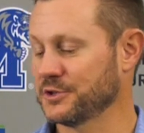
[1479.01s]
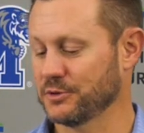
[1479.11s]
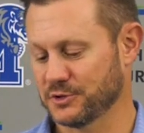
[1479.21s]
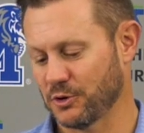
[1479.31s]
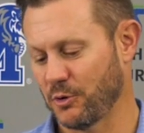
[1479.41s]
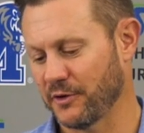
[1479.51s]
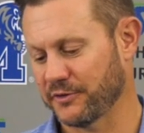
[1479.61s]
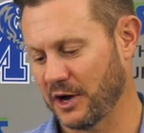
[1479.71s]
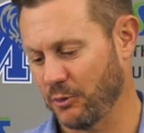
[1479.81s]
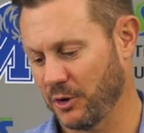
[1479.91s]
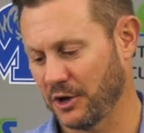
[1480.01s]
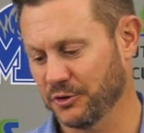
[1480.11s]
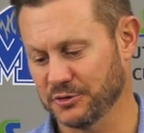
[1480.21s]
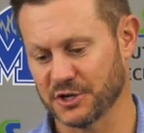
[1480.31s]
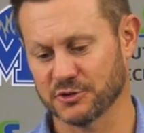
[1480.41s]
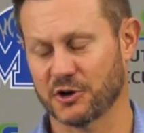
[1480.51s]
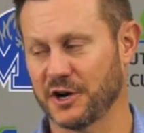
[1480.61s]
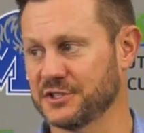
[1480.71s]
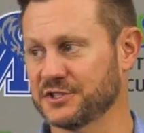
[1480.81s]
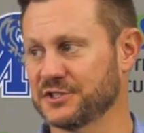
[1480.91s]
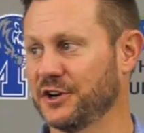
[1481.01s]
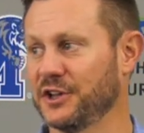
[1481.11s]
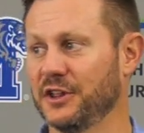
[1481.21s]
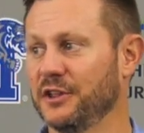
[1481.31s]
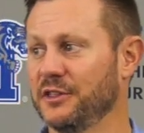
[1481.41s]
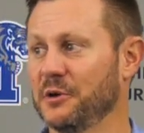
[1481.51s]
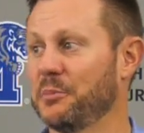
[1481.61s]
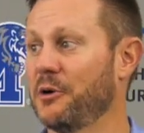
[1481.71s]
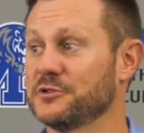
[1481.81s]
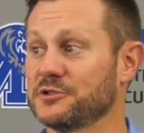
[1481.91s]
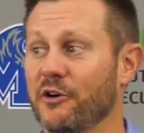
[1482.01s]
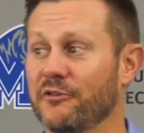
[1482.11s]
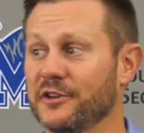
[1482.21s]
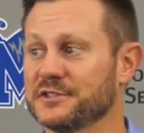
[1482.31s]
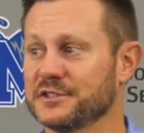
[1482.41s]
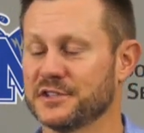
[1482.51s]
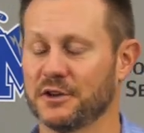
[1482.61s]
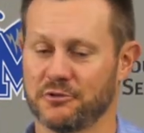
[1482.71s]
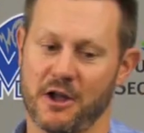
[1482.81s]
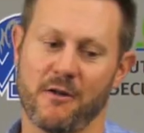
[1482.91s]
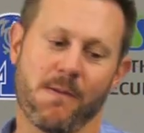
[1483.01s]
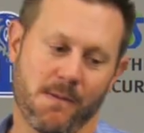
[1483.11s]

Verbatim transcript: So so often, what I'll do is I'll try to study the opponent's offense and say, okay,